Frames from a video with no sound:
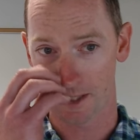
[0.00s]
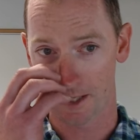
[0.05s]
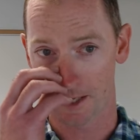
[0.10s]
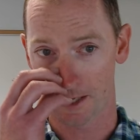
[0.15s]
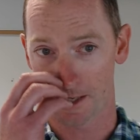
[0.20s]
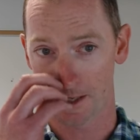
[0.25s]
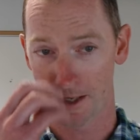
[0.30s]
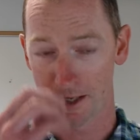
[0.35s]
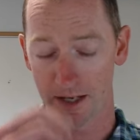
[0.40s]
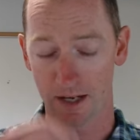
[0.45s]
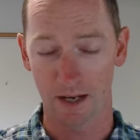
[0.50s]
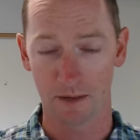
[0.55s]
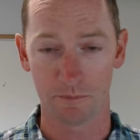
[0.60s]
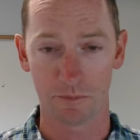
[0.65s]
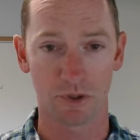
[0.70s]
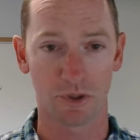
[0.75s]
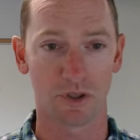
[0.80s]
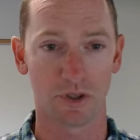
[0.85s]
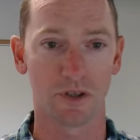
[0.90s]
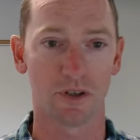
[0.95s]
and I'm
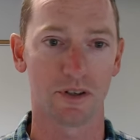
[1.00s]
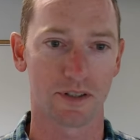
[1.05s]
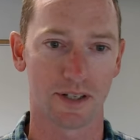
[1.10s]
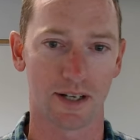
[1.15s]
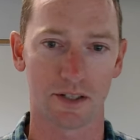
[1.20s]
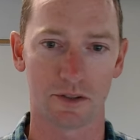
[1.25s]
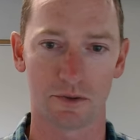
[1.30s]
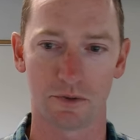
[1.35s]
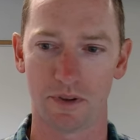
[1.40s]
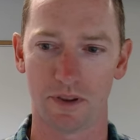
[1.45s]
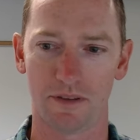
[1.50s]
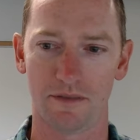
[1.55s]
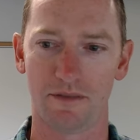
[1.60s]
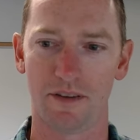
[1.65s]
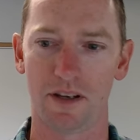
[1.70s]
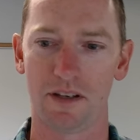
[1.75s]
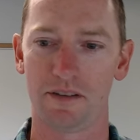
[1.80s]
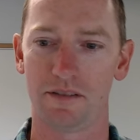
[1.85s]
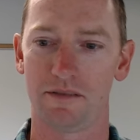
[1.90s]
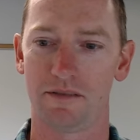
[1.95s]
sure you're in touch with the
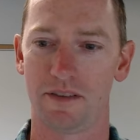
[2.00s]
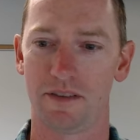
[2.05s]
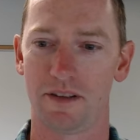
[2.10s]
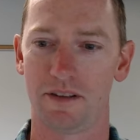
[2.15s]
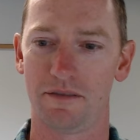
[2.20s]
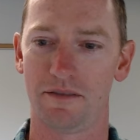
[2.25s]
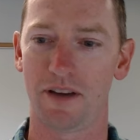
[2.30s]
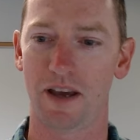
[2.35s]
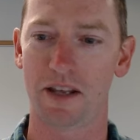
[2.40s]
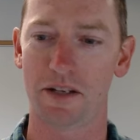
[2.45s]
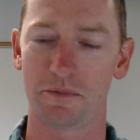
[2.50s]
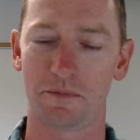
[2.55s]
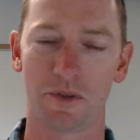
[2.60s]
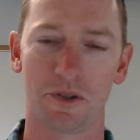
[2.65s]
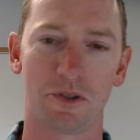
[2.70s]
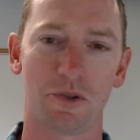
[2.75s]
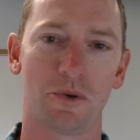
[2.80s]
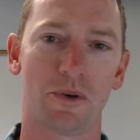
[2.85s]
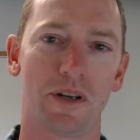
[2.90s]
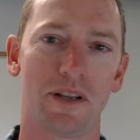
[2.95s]
va- the vast
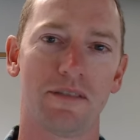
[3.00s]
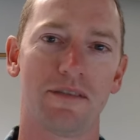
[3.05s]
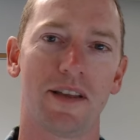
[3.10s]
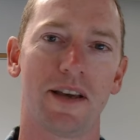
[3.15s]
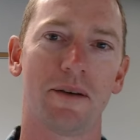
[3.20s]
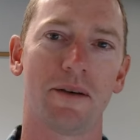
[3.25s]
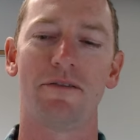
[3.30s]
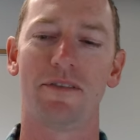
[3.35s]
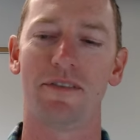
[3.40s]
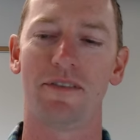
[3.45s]
majority of them.